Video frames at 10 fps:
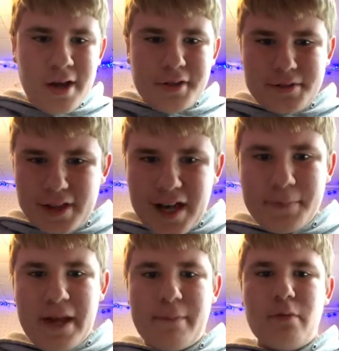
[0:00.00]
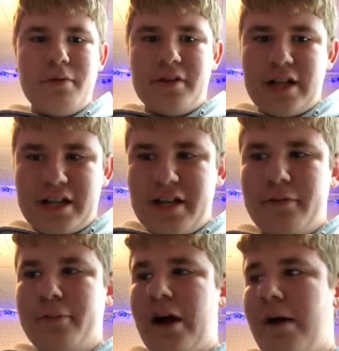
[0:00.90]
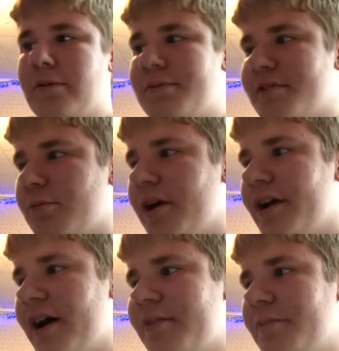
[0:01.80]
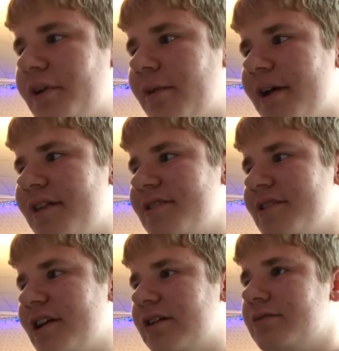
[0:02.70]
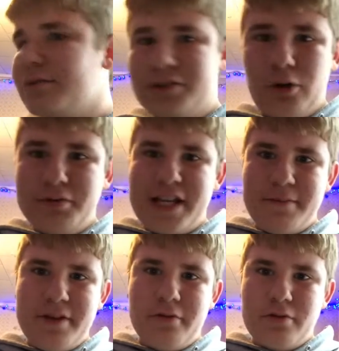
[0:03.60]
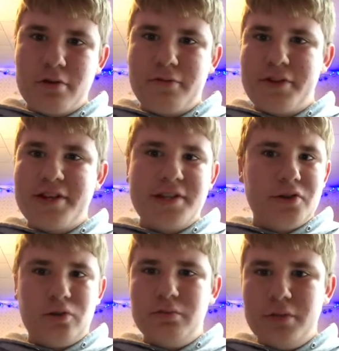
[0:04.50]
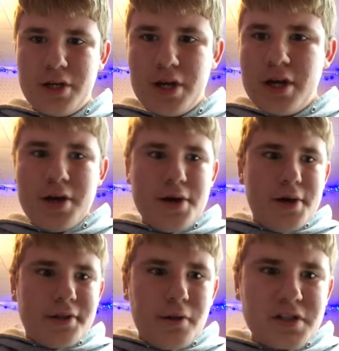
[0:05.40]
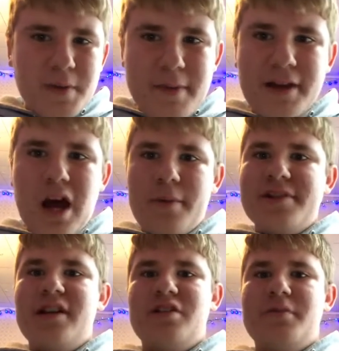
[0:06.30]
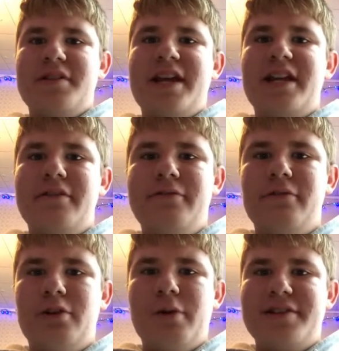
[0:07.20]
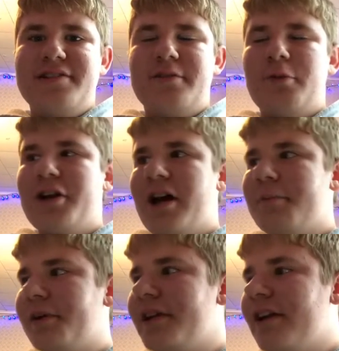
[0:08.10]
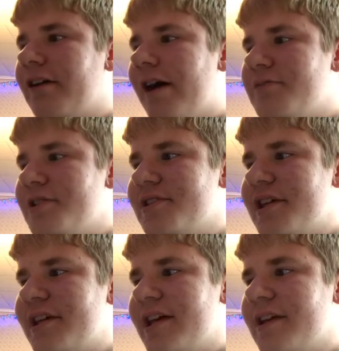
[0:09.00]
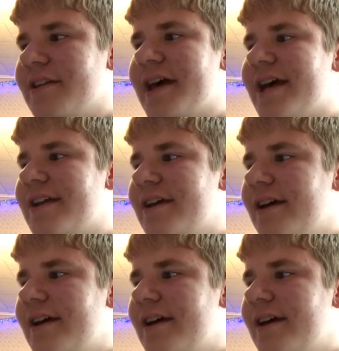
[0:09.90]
there's a lot of people with a lot of different problems and whatnot, but I'm not, don't take me crucial for this, and don't spam the comment section with negative requests and whatnot, but, I'm just thinking that,